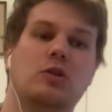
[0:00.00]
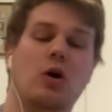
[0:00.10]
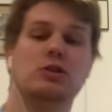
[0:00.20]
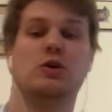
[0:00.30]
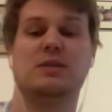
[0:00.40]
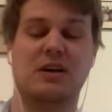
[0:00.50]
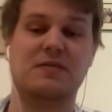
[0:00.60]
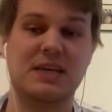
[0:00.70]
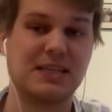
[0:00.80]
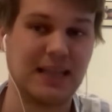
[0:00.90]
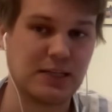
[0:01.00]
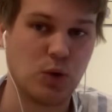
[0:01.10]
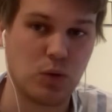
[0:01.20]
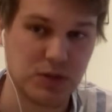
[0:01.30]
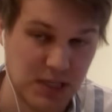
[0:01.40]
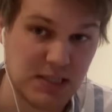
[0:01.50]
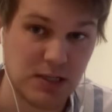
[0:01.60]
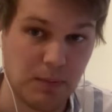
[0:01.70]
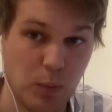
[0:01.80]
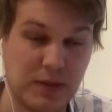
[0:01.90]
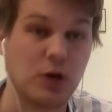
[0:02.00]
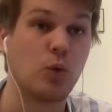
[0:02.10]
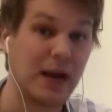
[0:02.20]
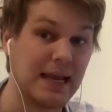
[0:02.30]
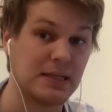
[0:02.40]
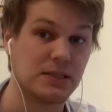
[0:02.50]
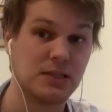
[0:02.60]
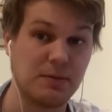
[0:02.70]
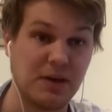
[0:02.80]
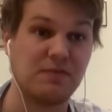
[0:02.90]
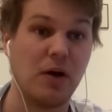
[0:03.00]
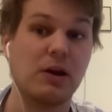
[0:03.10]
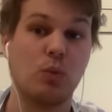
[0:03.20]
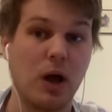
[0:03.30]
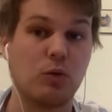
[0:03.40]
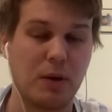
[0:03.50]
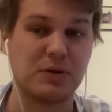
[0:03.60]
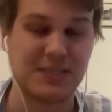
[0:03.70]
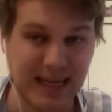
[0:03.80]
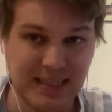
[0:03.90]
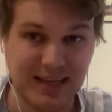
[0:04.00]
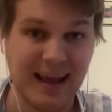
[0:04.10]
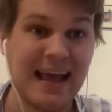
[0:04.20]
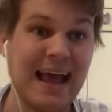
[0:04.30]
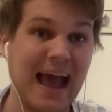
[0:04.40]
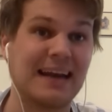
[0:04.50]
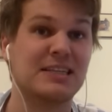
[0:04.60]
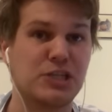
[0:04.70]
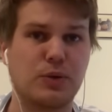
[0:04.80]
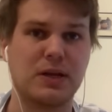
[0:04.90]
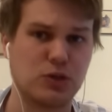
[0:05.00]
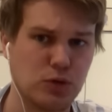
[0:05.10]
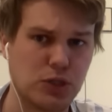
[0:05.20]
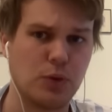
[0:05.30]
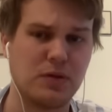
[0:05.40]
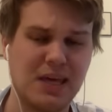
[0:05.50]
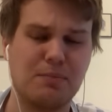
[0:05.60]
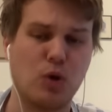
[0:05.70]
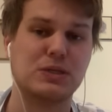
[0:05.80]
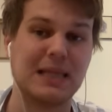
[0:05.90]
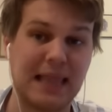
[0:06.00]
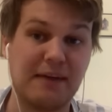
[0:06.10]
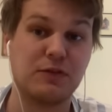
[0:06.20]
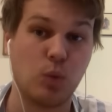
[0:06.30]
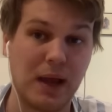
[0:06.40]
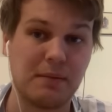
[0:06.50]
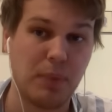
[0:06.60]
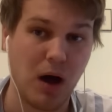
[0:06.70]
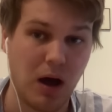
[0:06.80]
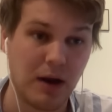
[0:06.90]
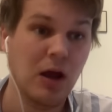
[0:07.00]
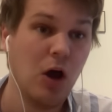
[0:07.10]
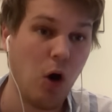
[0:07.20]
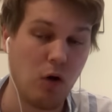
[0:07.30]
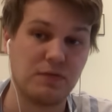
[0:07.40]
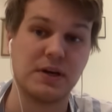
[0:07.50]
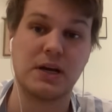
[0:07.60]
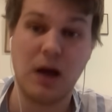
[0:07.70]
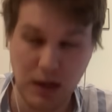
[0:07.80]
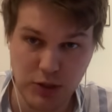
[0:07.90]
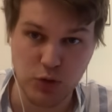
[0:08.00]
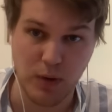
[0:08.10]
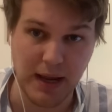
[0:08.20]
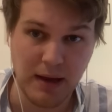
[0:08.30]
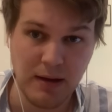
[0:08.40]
consequence of this electoral system, where the Greens can be very well represented, and considering it's also the most left-wing part of the country,